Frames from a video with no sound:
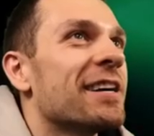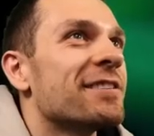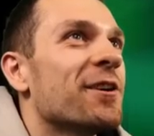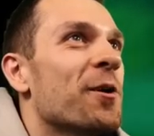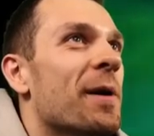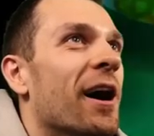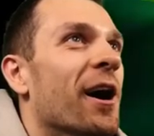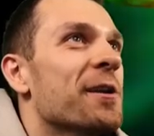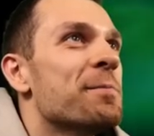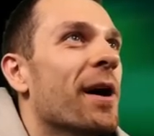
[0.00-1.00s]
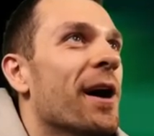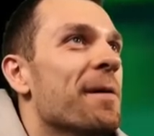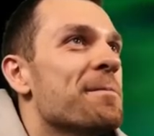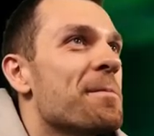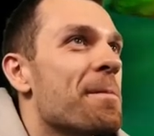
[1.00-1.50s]
know about Unba?
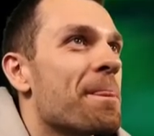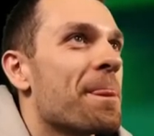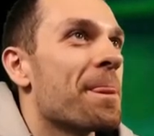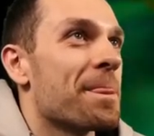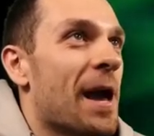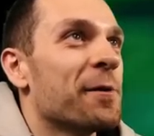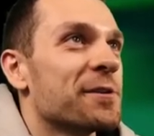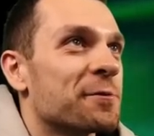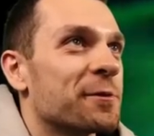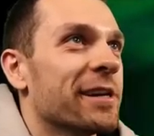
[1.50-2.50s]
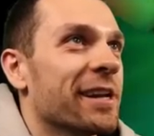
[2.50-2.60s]
That was really